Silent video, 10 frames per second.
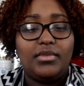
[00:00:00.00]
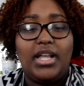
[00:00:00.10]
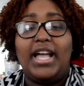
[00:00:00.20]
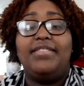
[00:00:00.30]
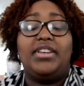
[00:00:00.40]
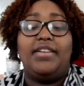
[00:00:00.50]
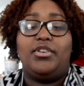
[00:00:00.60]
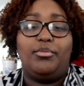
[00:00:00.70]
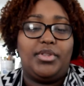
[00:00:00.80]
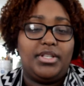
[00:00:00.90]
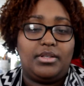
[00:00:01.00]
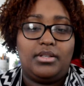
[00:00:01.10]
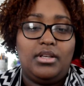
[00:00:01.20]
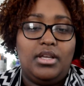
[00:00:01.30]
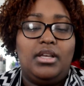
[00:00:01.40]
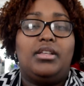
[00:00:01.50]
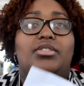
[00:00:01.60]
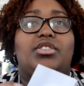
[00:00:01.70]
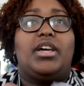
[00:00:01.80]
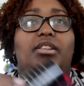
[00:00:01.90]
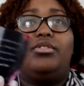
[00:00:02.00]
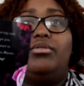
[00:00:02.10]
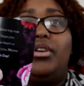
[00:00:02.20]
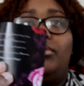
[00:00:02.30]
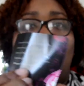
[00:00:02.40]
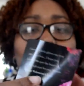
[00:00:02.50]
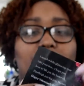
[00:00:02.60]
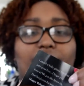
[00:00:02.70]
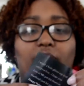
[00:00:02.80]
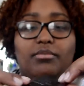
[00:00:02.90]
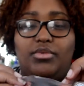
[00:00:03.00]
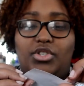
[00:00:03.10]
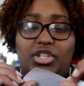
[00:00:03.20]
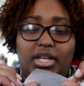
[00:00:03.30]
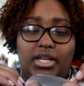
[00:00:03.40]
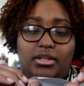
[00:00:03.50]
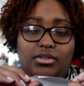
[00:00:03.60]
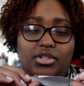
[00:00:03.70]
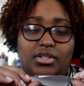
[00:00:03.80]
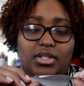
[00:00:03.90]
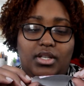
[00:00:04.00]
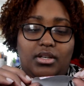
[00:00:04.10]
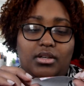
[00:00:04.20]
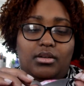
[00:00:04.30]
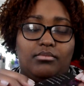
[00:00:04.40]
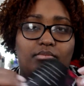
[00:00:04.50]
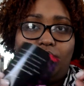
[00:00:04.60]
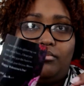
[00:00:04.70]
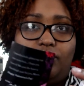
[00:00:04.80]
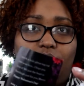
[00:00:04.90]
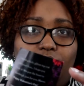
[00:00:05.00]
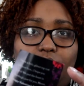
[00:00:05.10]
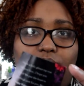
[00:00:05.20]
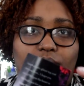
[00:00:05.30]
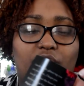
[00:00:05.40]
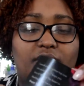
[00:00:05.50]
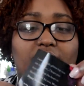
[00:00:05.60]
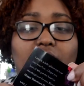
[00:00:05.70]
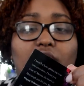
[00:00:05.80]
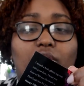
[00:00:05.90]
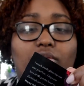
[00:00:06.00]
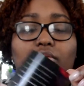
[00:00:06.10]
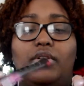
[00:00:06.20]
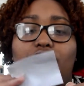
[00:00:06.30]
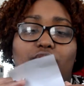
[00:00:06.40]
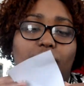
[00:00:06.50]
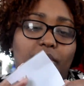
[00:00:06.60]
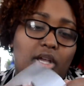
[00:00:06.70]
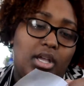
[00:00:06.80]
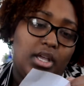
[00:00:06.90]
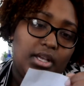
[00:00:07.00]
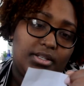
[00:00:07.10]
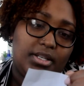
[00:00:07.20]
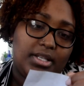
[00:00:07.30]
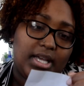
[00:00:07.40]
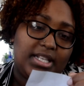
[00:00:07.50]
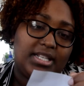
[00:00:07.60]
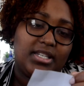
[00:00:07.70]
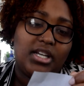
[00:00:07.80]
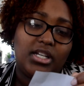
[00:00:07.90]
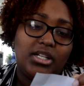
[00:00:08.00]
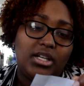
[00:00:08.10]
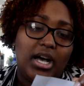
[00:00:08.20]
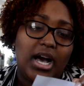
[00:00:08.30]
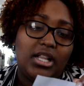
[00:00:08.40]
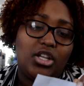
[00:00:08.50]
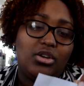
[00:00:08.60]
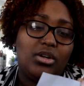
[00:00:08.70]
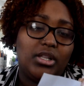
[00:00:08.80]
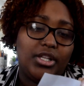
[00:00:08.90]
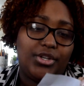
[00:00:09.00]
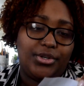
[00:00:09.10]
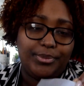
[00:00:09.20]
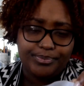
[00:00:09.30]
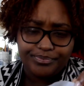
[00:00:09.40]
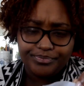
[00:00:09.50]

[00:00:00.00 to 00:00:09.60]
I even haven't opened this. She got a little note. This is from Jane. She's the um, CEO of Julep. says, I snuck a holo glitter